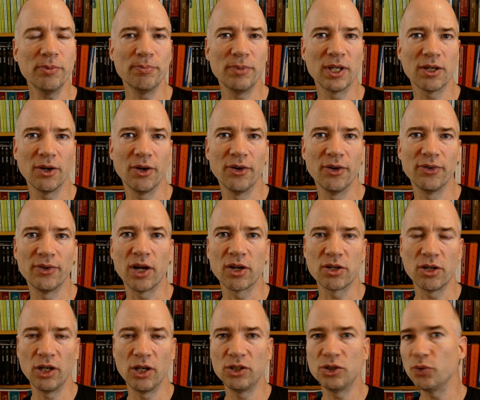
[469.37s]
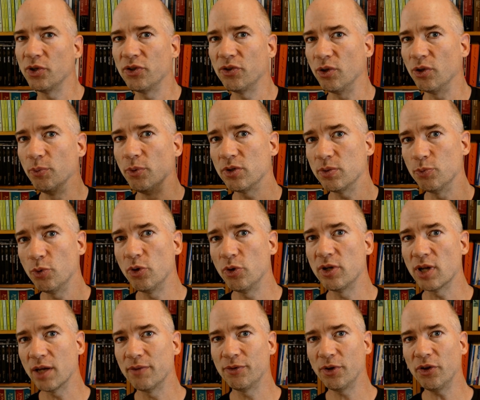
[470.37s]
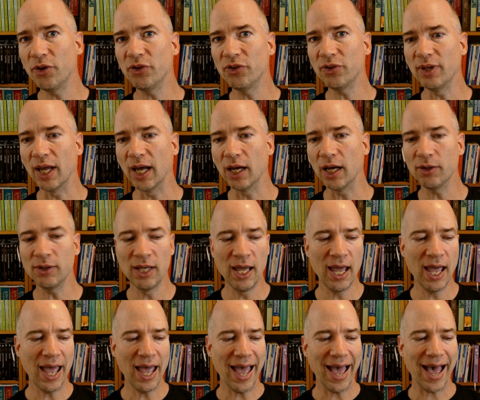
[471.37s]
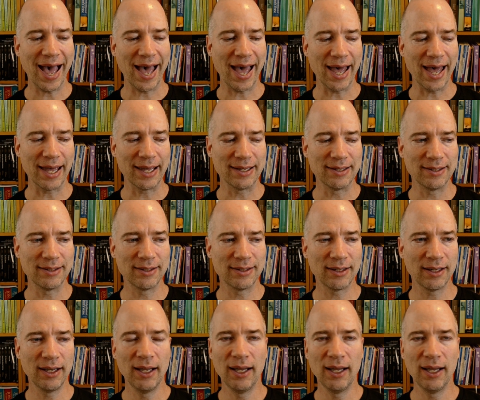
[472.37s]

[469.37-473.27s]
because our culture is so much more diverse now, and